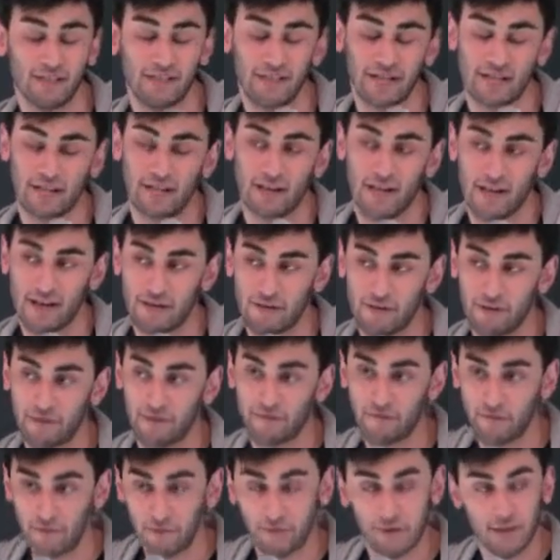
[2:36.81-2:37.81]
seeing and hearing
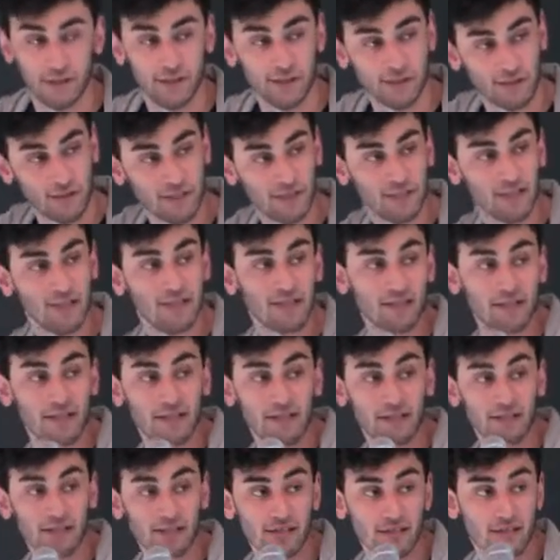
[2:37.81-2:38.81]
for those 28
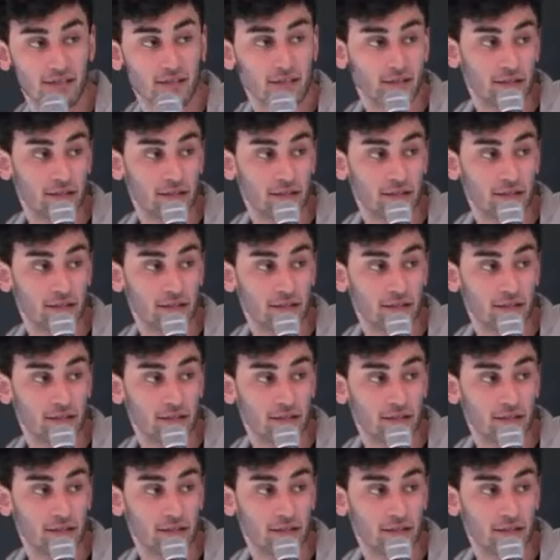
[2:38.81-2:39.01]
days.